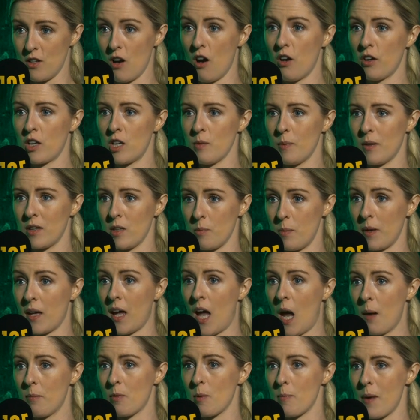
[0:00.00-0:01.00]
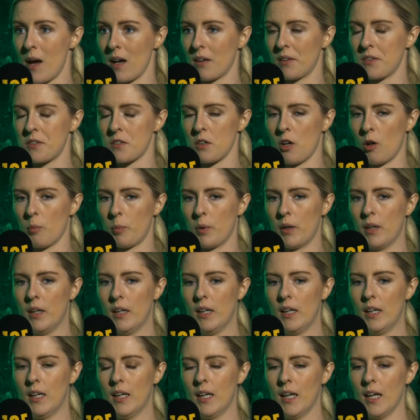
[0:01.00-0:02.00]
document mm. that became the backstop,
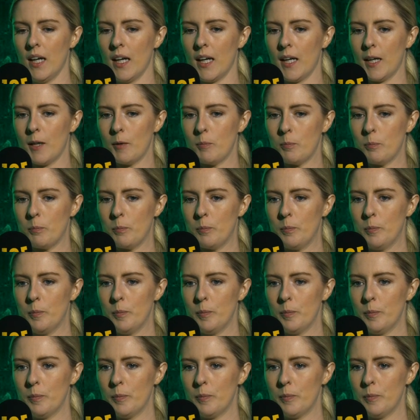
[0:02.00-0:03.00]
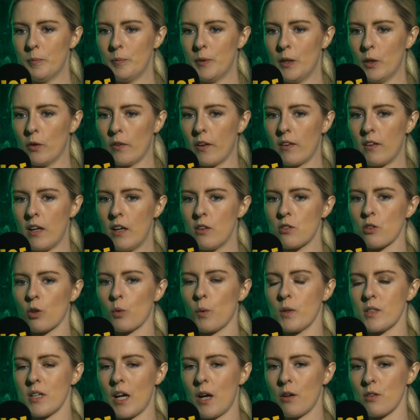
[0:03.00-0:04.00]
um, you know, the
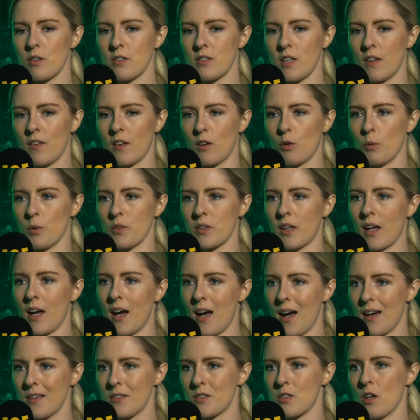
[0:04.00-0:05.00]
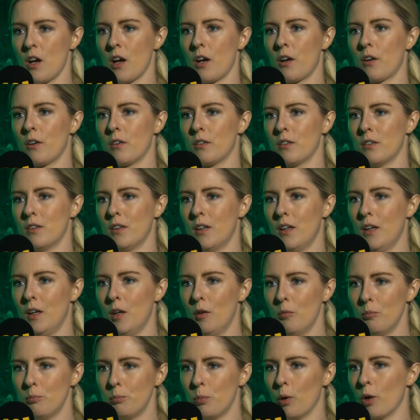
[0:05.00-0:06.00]
Taoiseach went out and said that it was cast iron
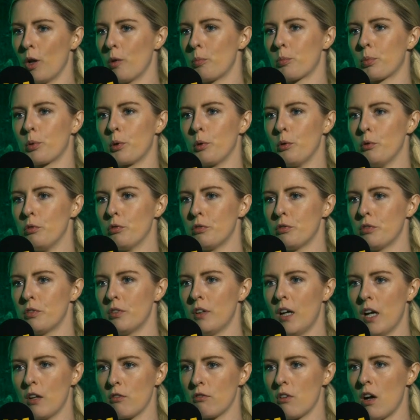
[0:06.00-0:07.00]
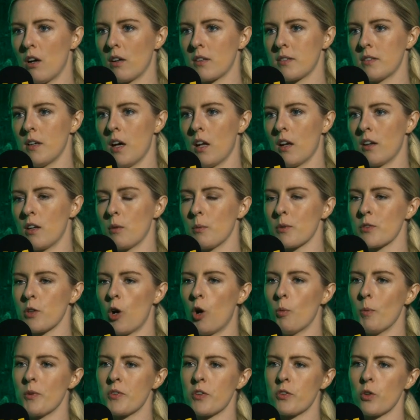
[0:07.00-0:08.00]
yeah. bulletproof and rock solid. It was mm.
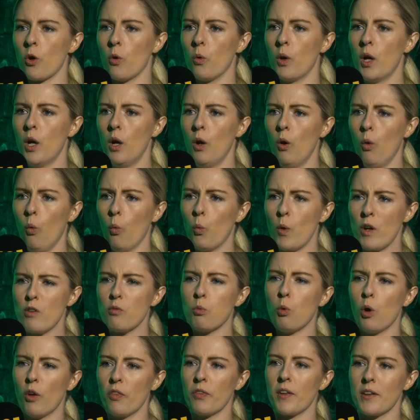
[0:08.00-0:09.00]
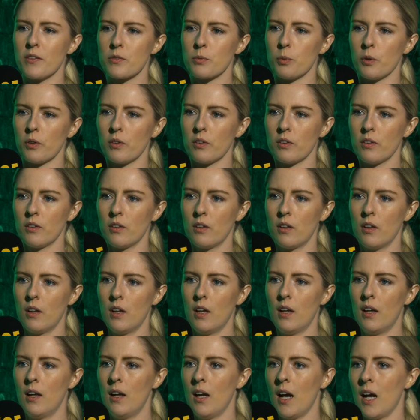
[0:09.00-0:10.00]
almost as though we've won this one. Yeah.
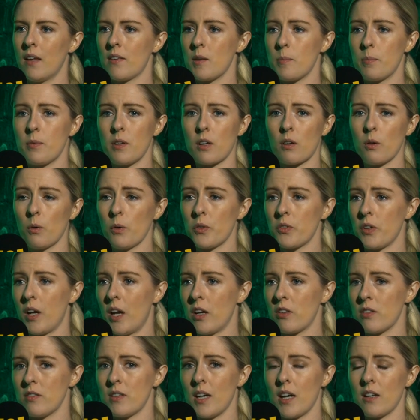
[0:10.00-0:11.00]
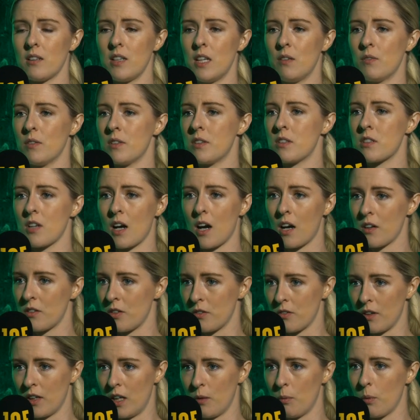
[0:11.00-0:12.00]
And the negotiations hadn't even
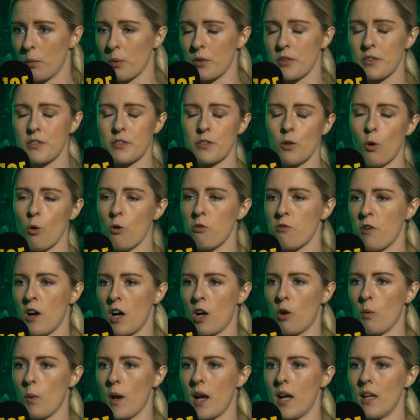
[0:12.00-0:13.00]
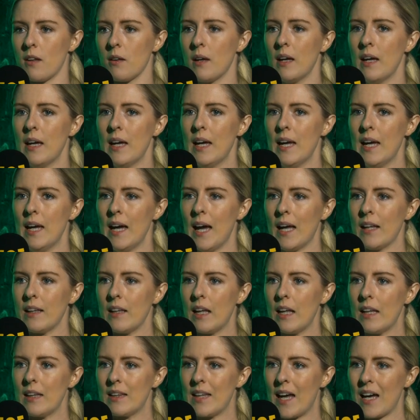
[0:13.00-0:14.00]
started really. We were so far away,
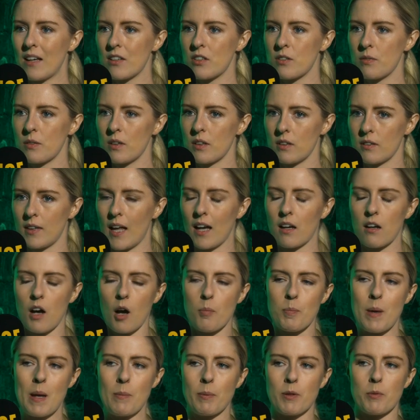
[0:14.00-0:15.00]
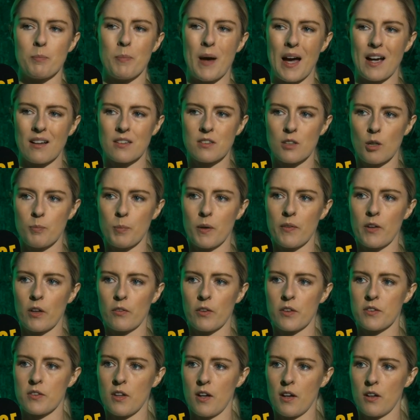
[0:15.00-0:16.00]
and that that got people's backs up on the
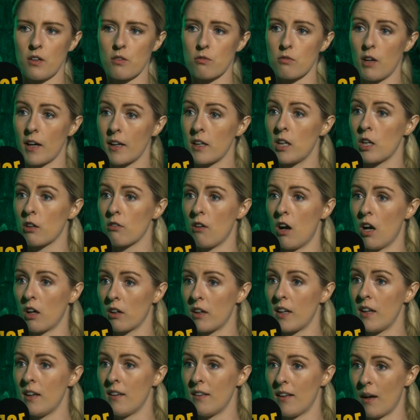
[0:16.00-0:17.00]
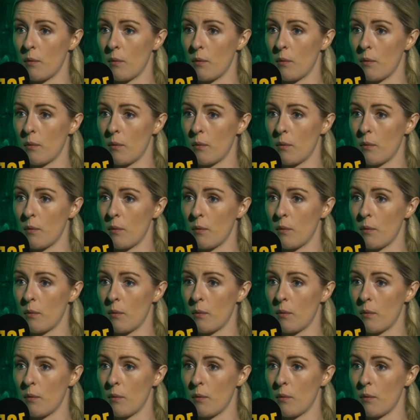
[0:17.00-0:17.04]
other side, mm. rightly or wrongly.